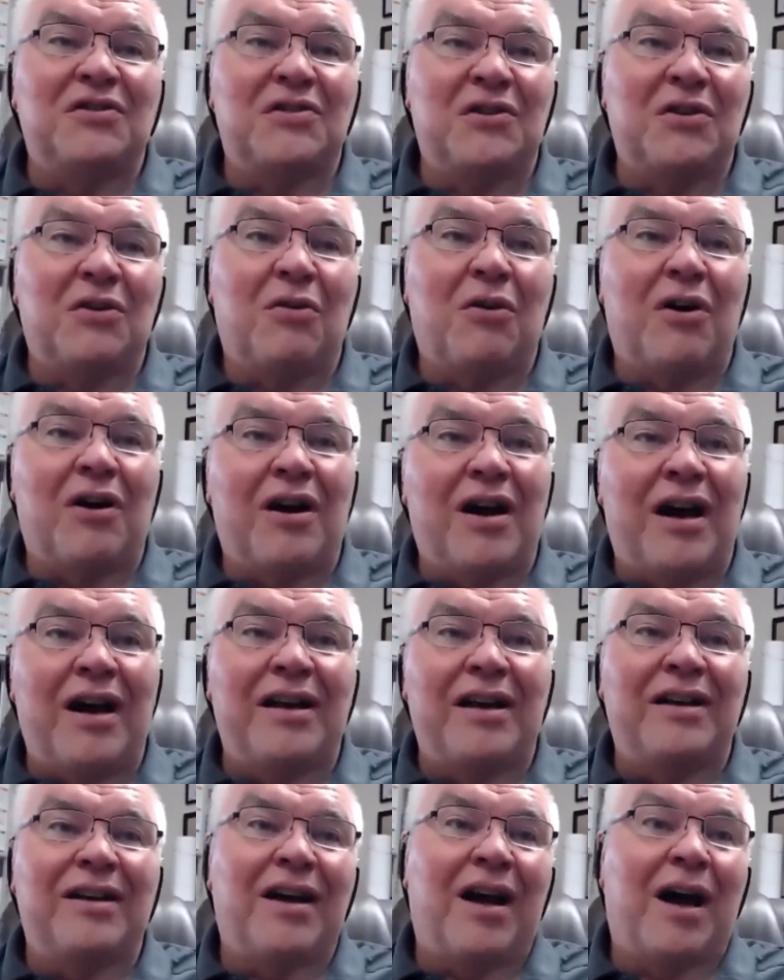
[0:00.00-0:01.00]
So
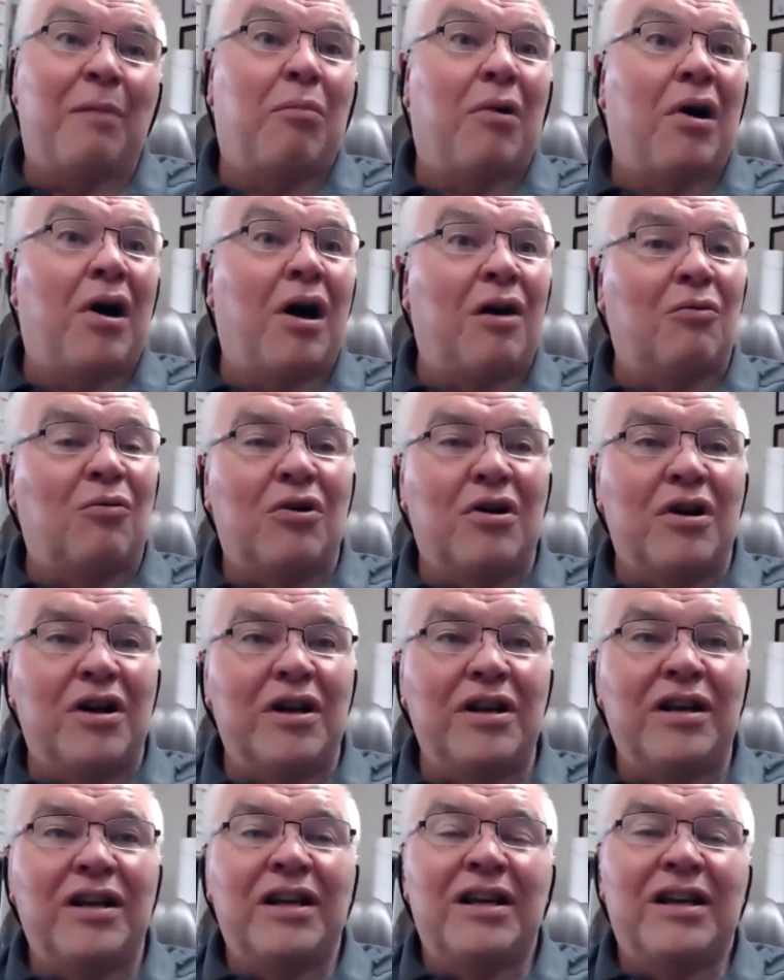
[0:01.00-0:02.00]
I bought
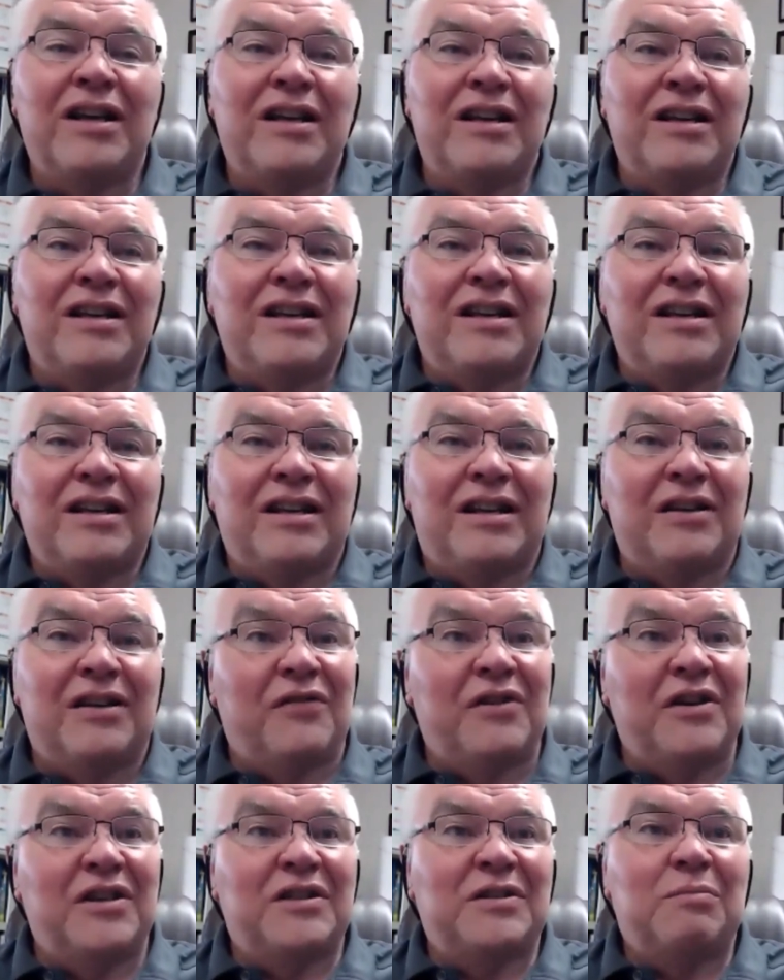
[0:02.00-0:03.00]
one,
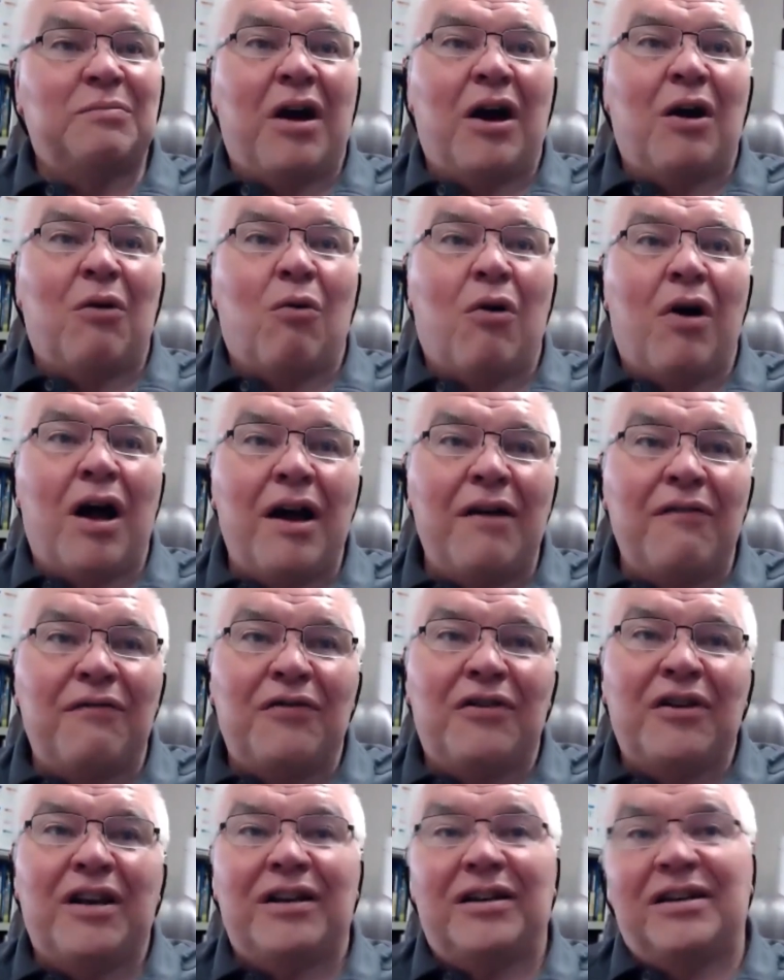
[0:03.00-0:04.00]
convinced my wife
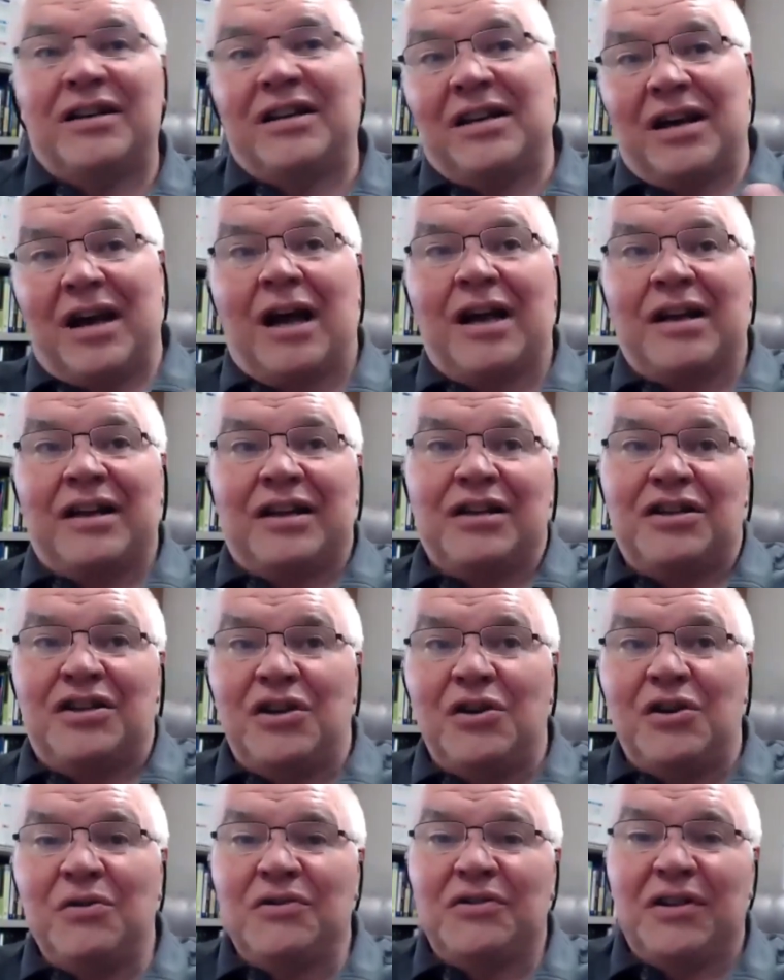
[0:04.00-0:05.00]
that I could
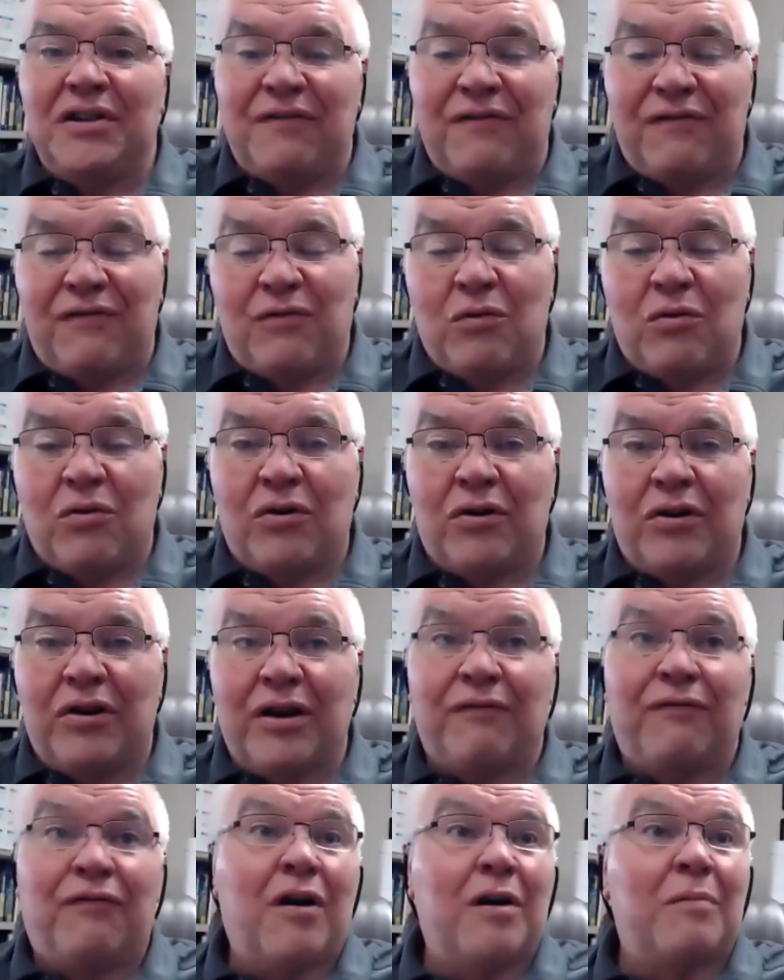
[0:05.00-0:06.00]
use it
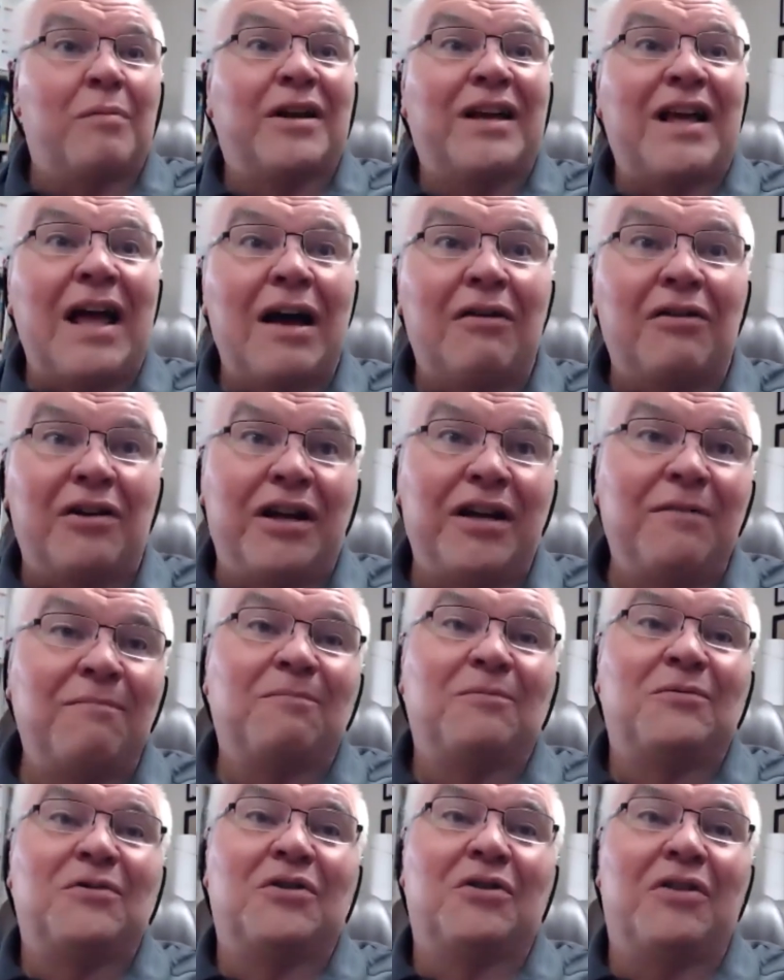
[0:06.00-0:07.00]
for farm accounting.
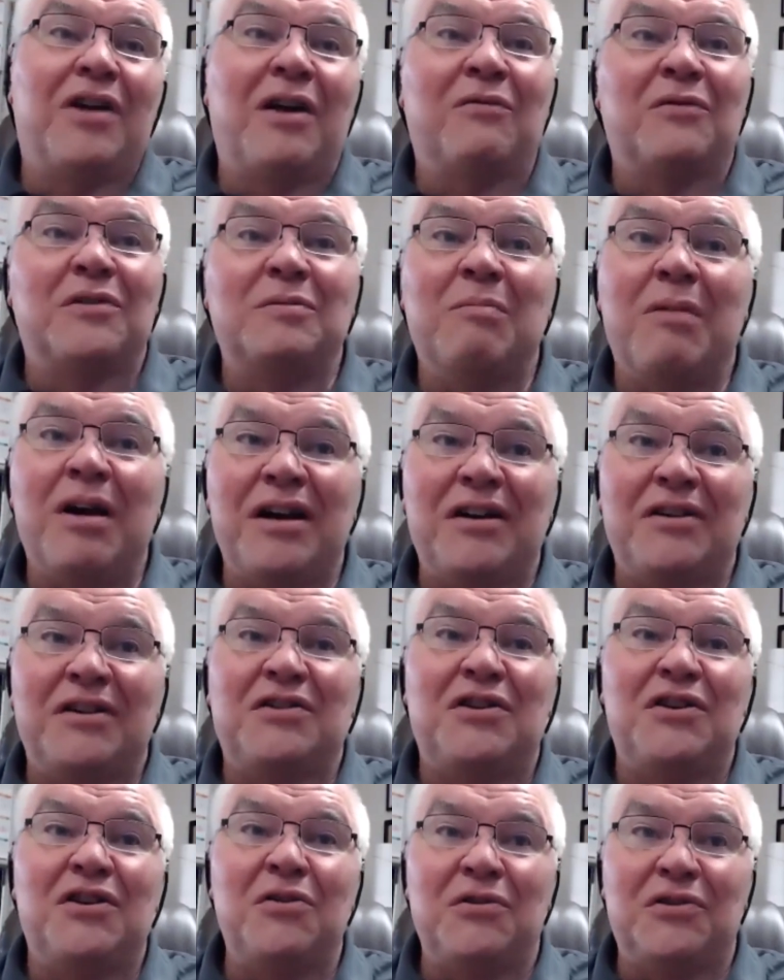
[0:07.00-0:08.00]
So that was my
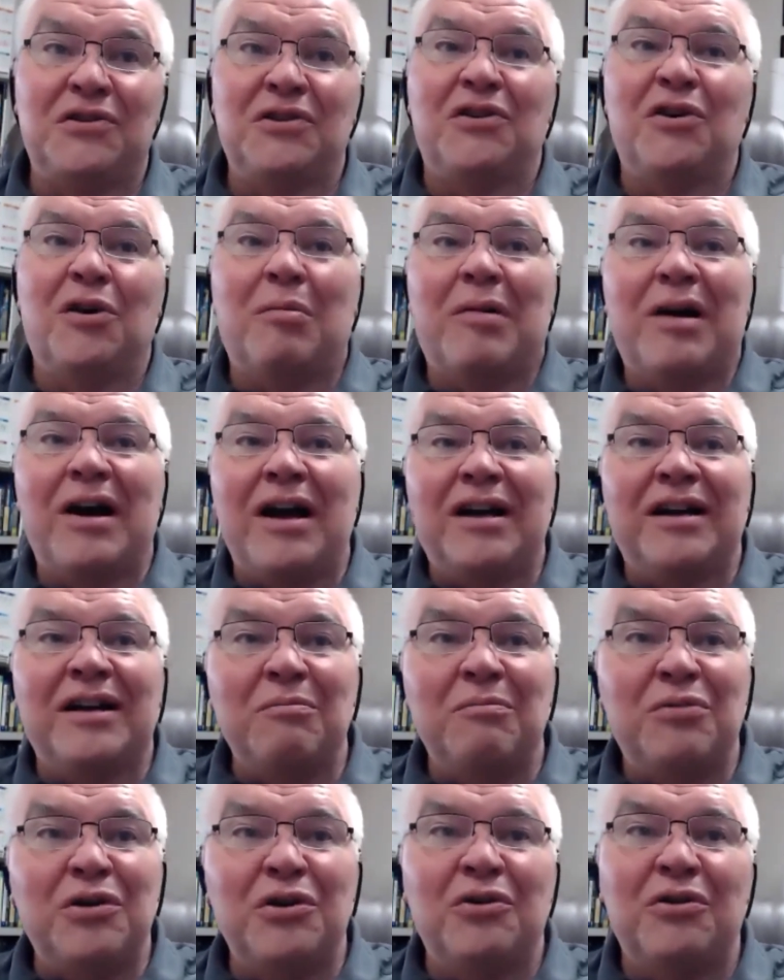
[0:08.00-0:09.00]
excuse to go buy a
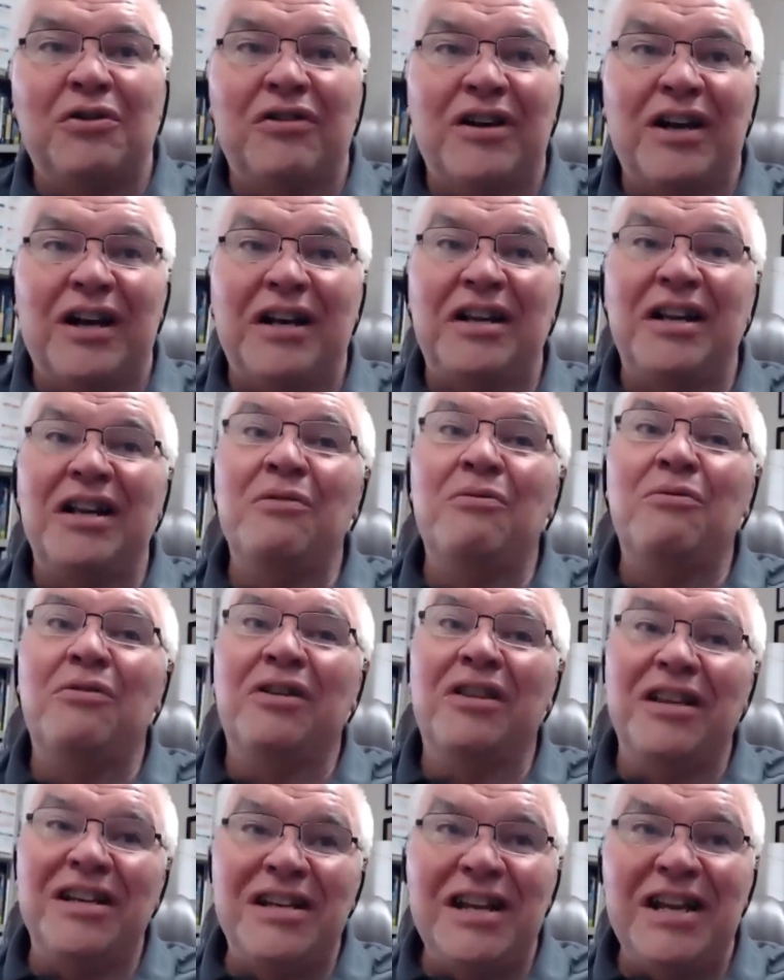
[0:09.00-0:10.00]
computer that I didn't
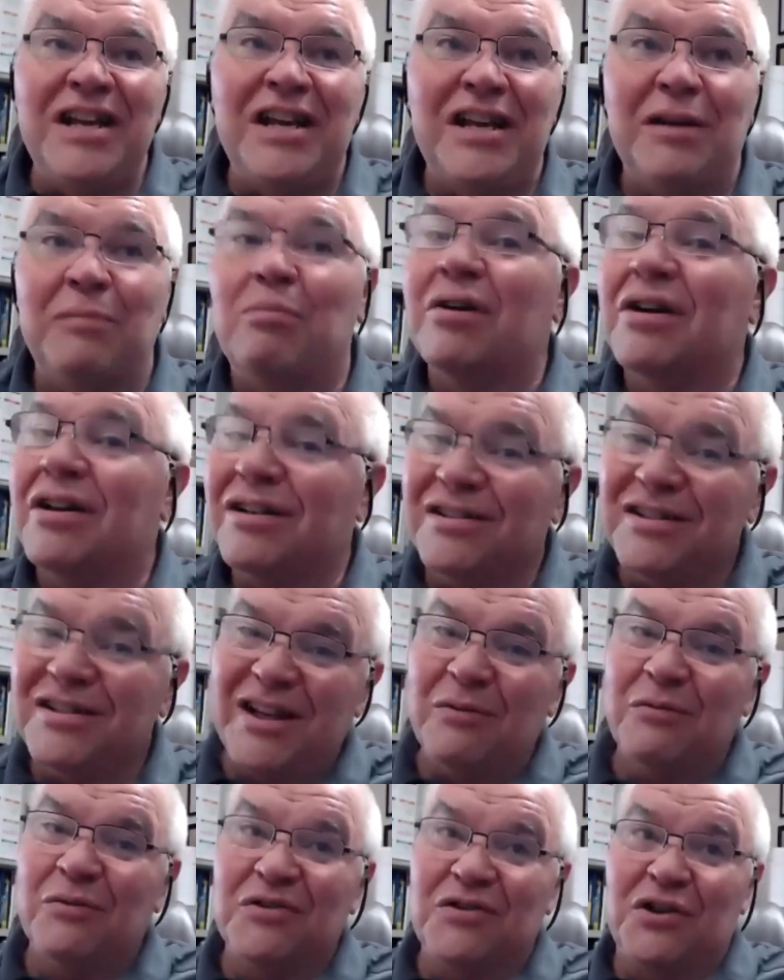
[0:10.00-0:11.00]
really need, but
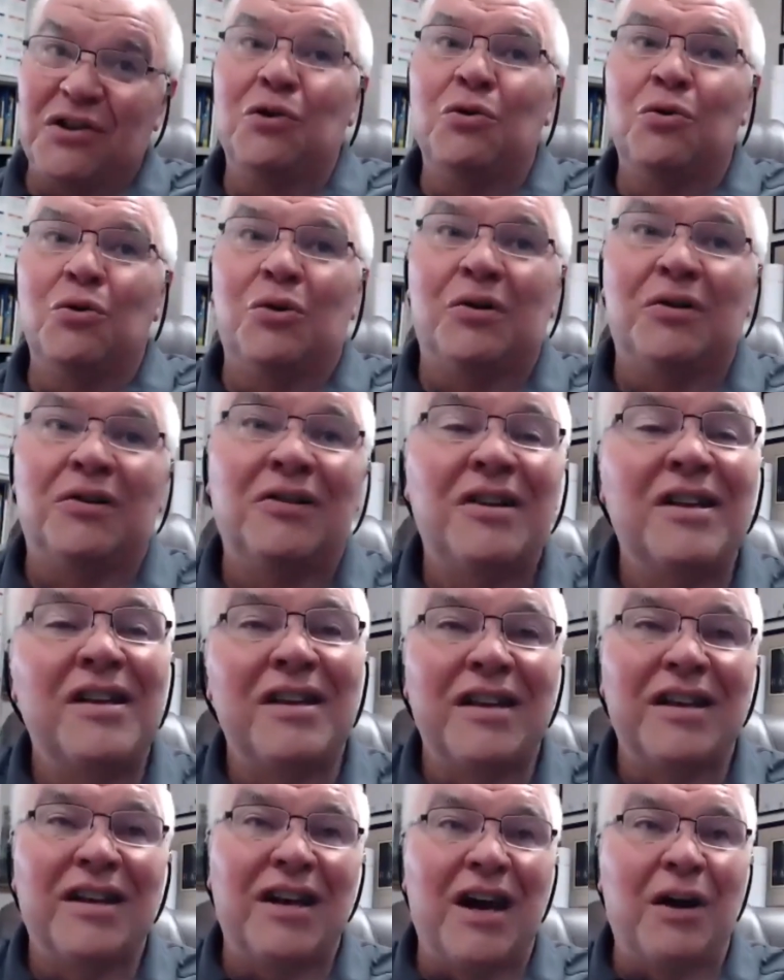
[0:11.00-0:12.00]
it was cool,
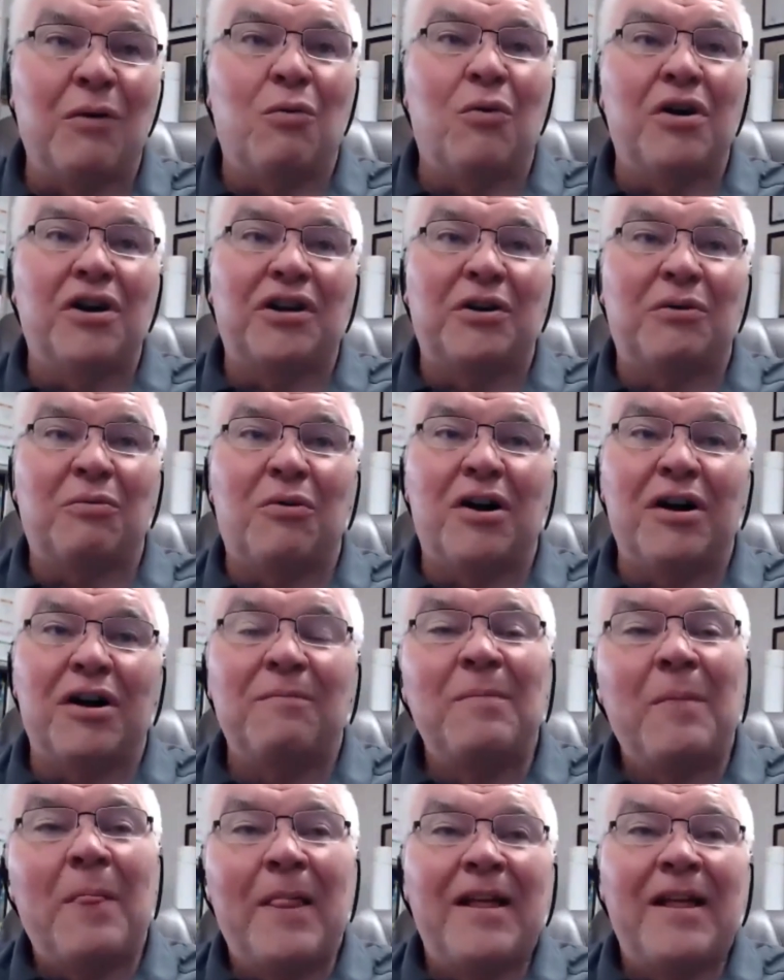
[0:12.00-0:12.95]
and I wanted one.